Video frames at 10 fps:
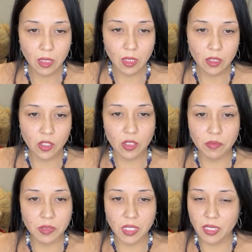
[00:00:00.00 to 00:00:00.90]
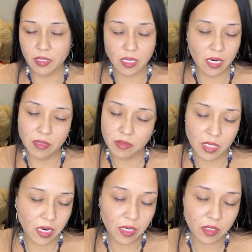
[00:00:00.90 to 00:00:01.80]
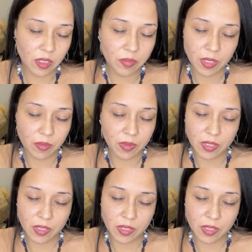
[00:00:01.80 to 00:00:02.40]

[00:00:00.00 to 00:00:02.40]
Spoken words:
Curbside, I agree, baby.